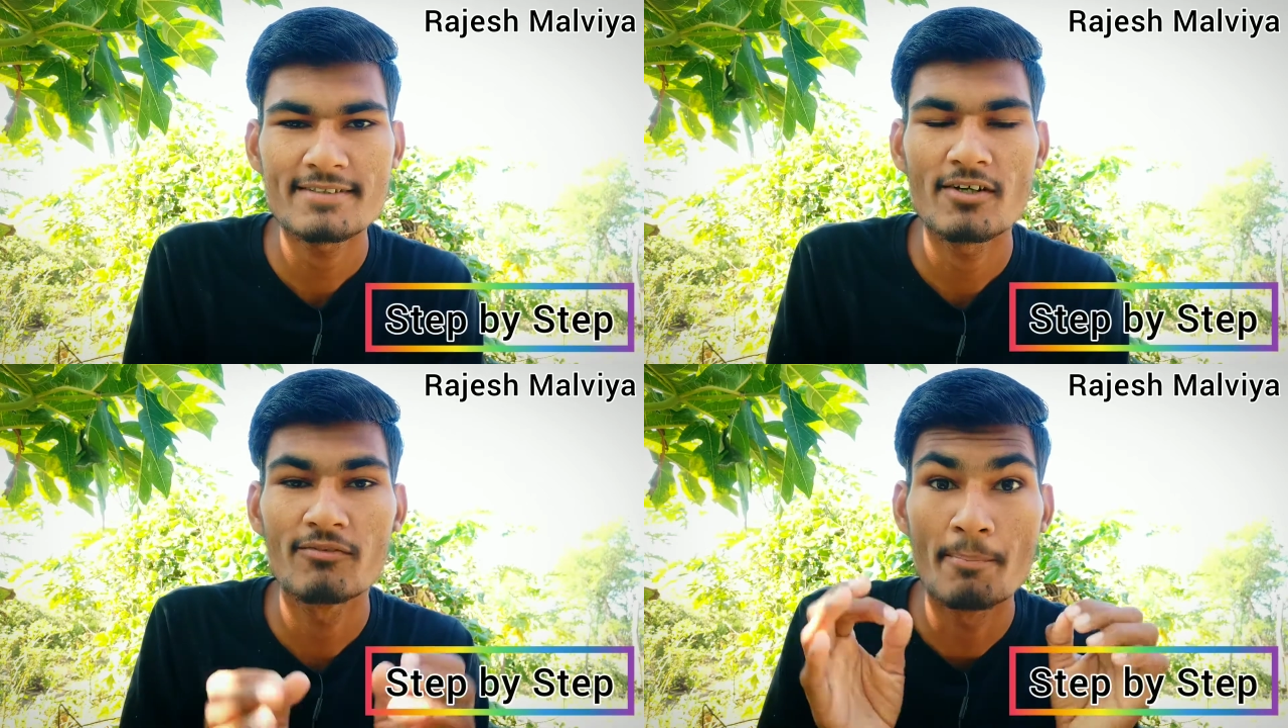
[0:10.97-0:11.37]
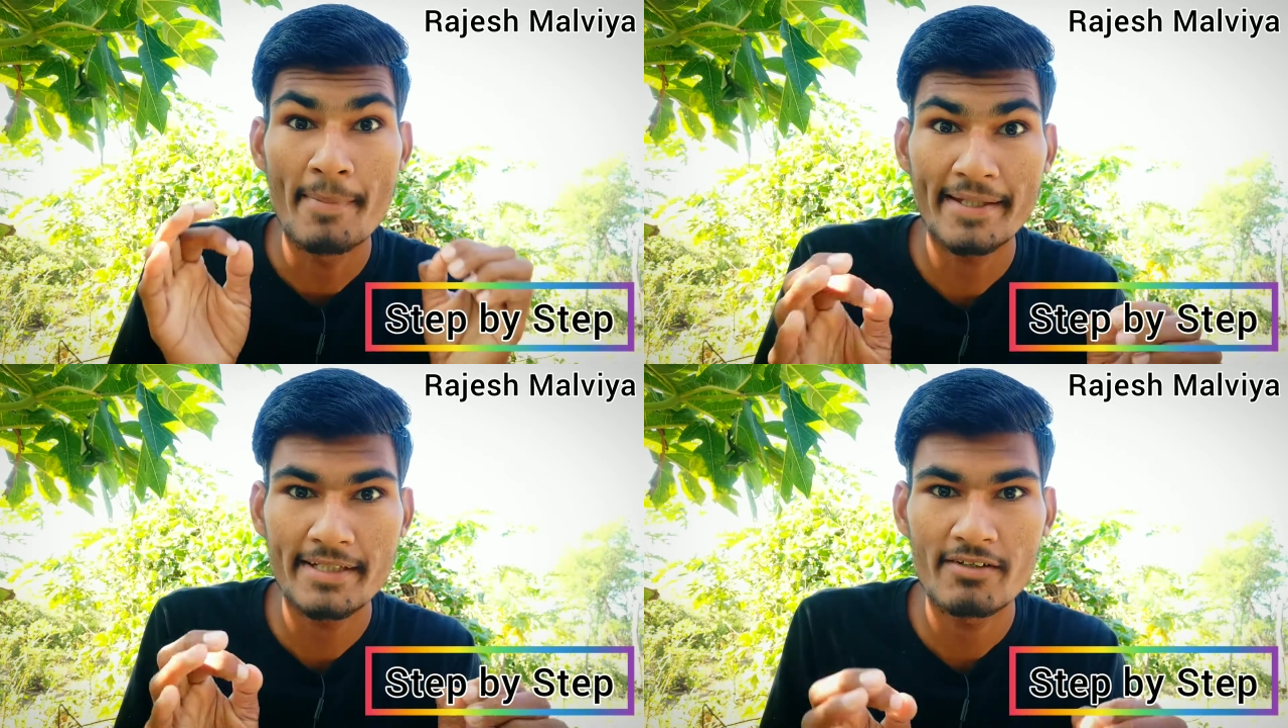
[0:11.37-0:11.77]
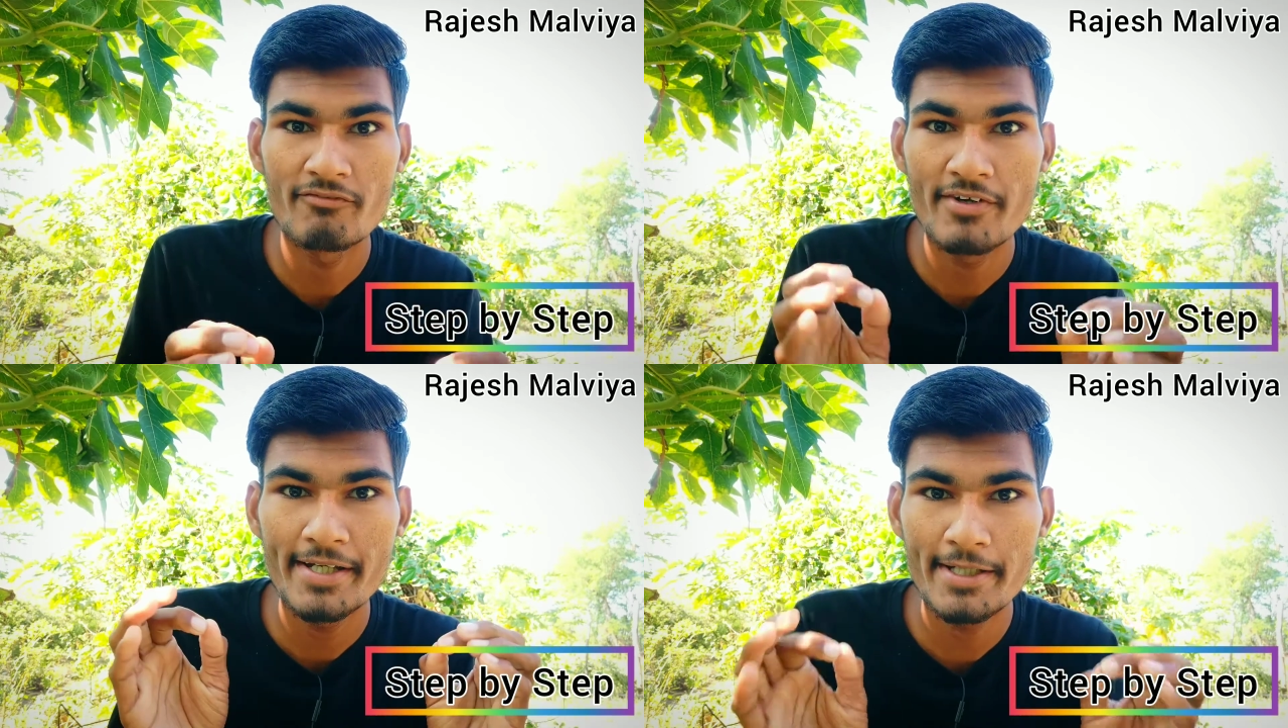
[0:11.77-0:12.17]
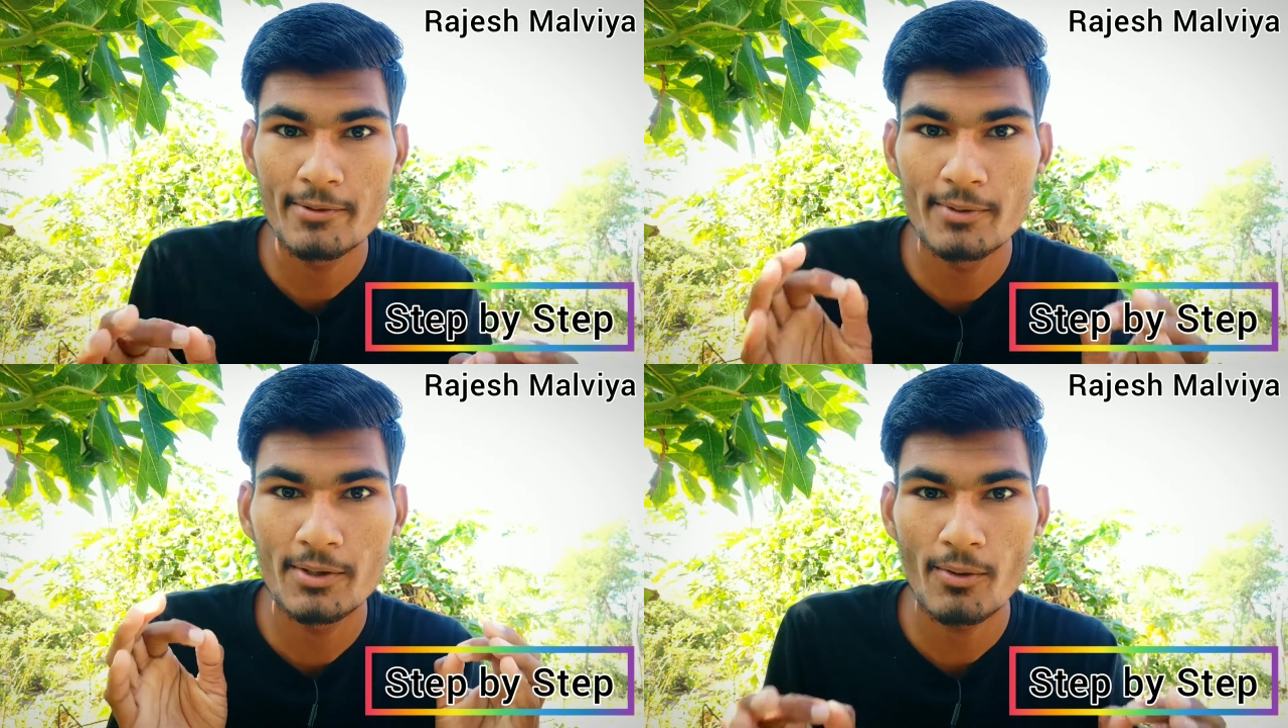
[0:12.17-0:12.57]
of making a very
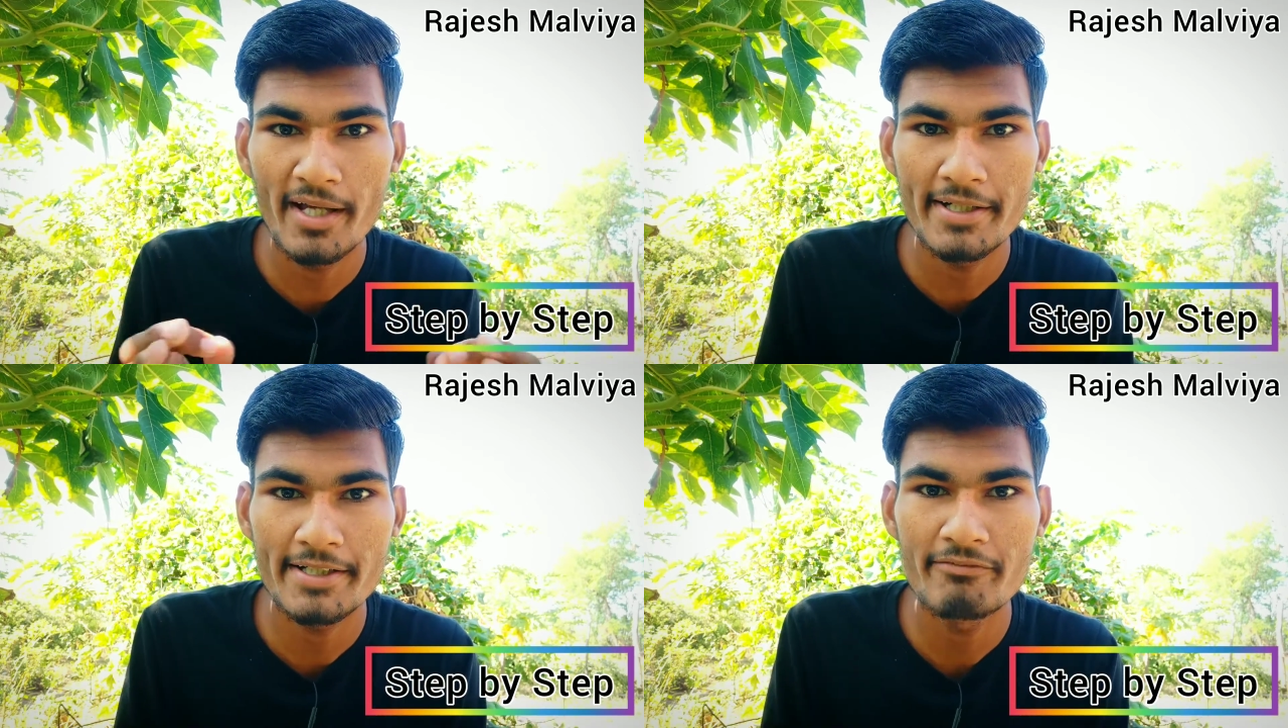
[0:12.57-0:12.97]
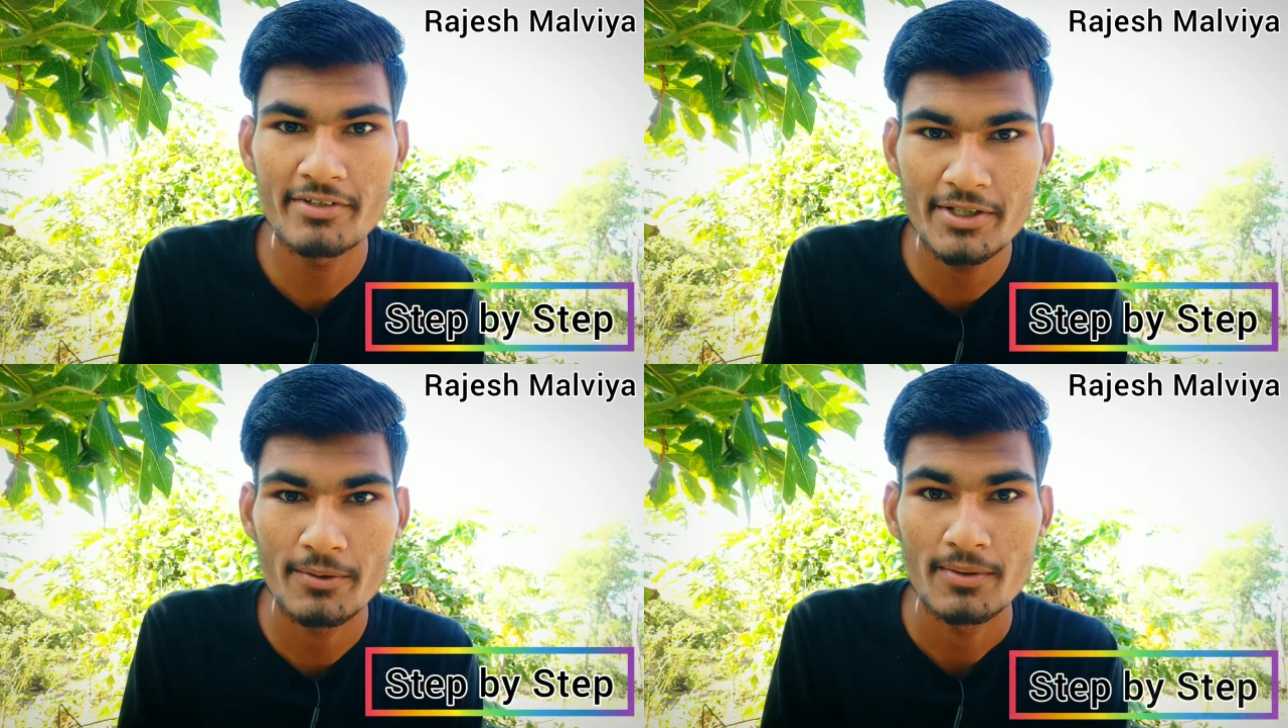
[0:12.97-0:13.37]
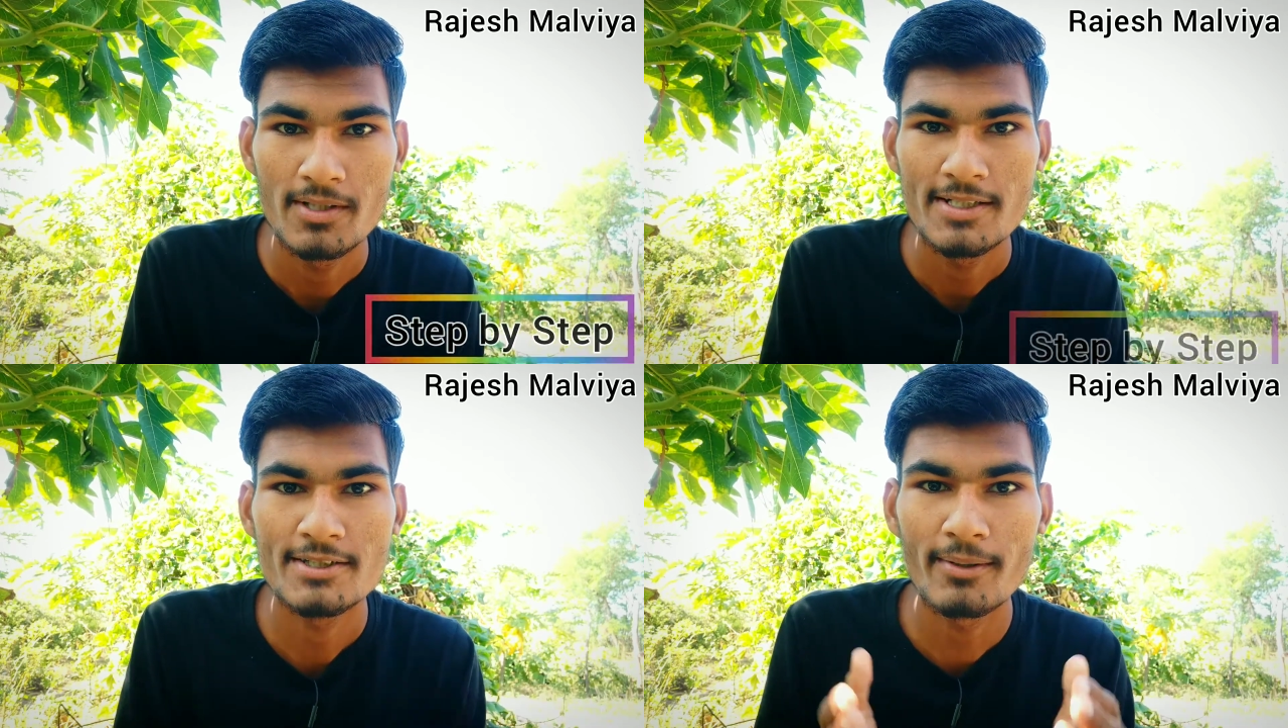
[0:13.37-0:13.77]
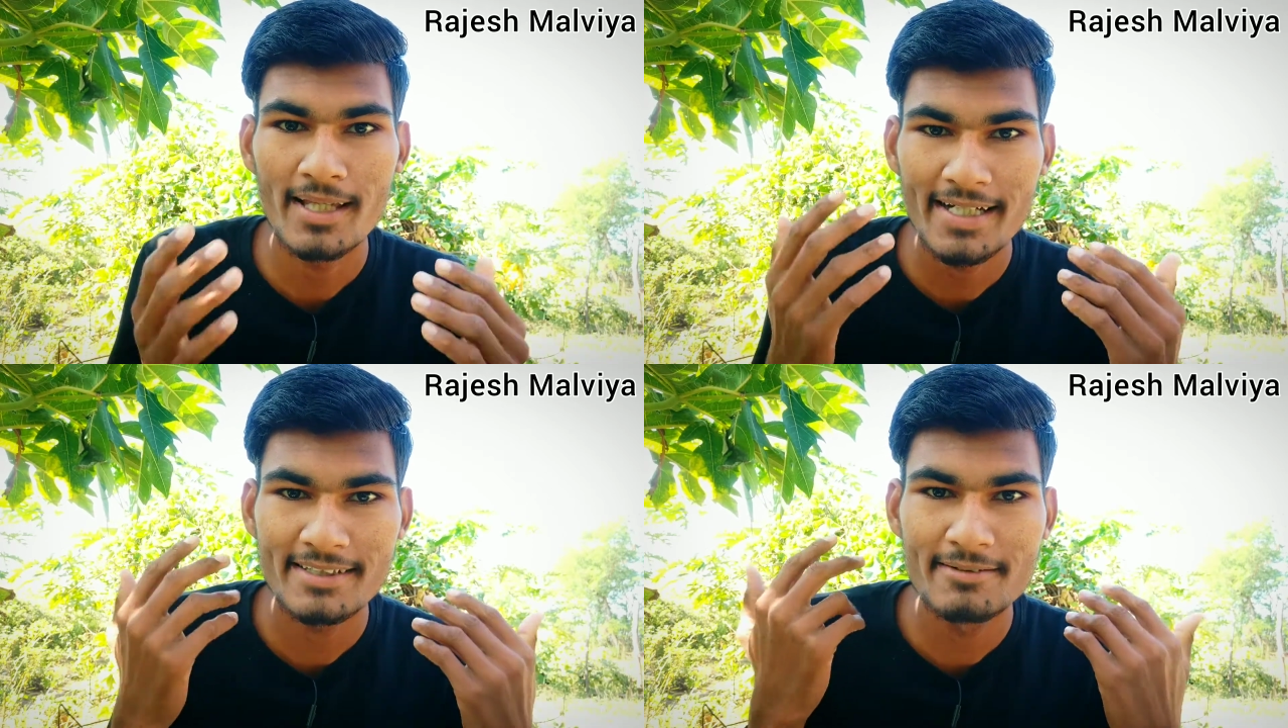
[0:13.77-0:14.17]
good quality video. So
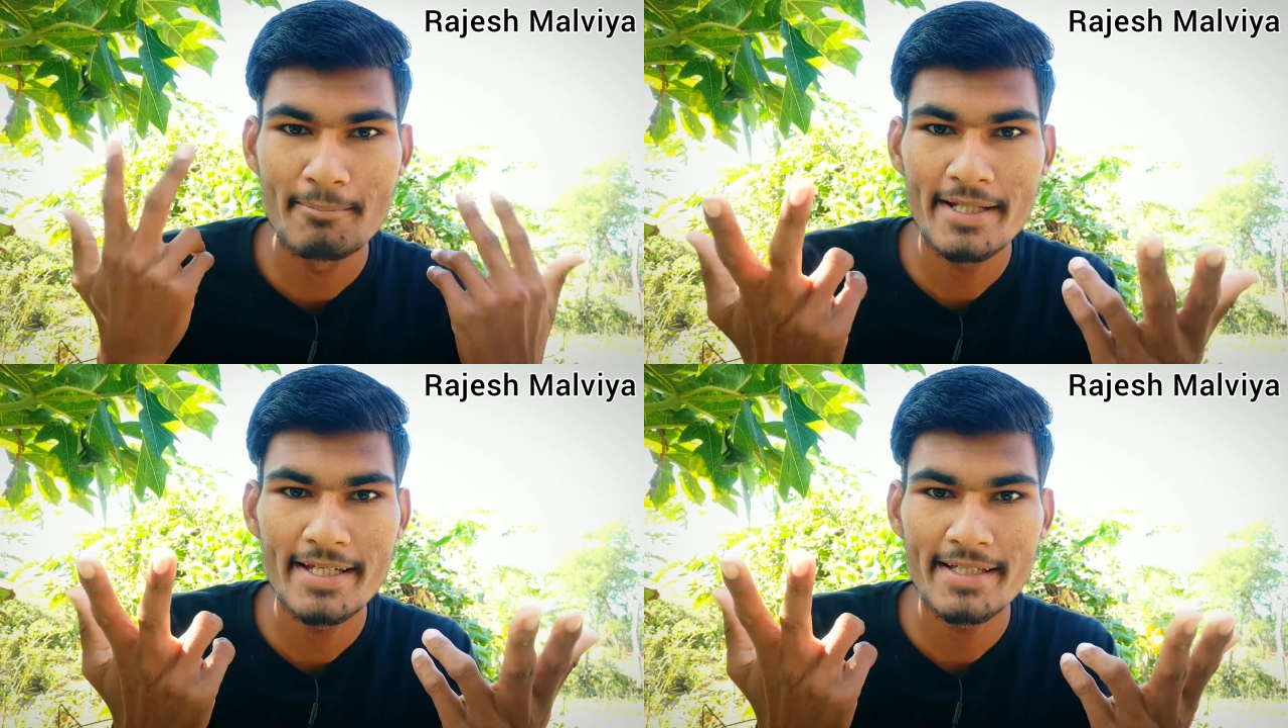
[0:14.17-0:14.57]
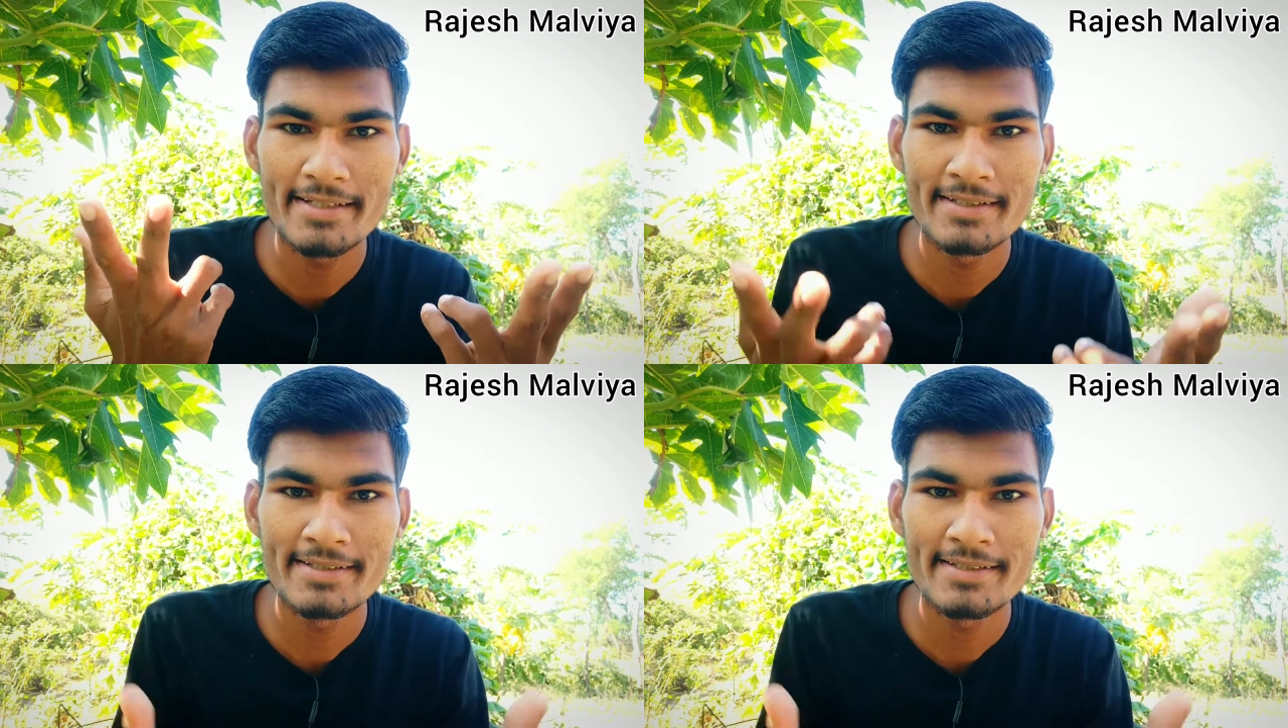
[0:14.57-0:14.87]
let's begin.